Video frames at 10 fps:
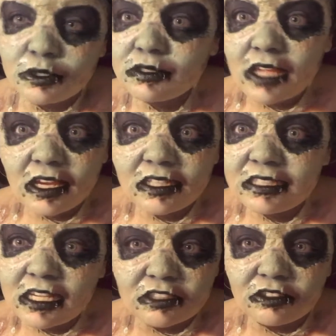So it's not going to
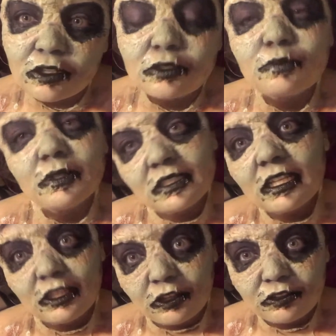taste gross, but it's
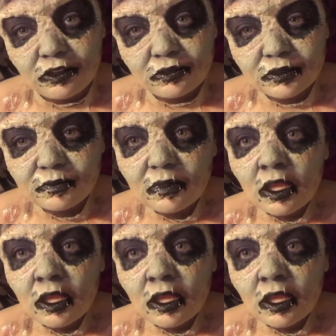going to look gross.